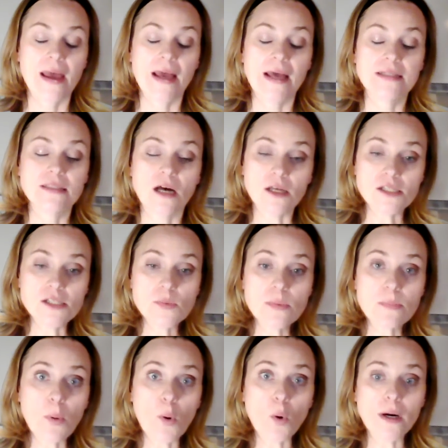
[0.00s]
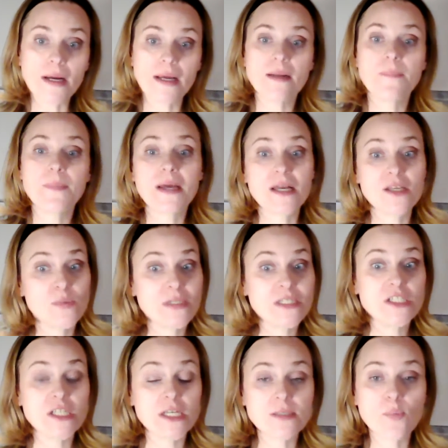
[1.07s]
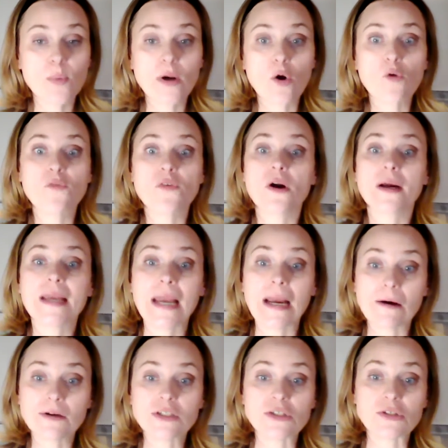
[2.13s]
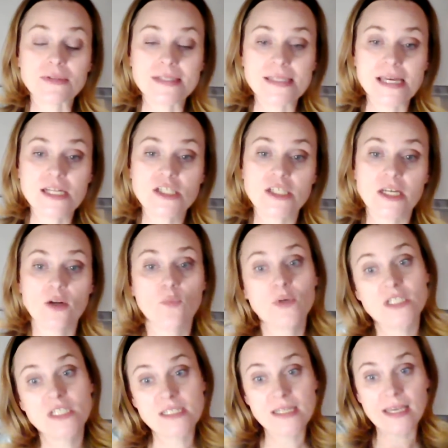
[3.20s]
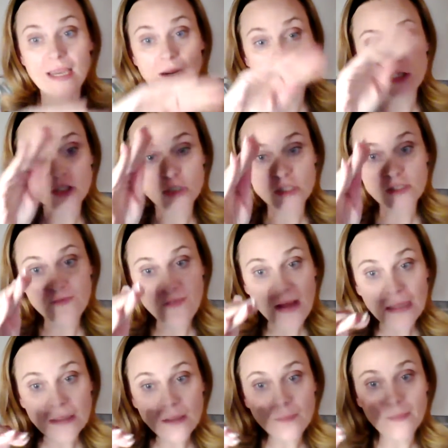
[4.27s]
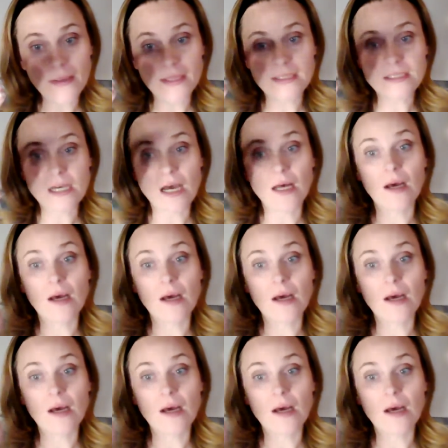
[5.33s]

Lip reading: It's also important because we just went over characterization, which is the character development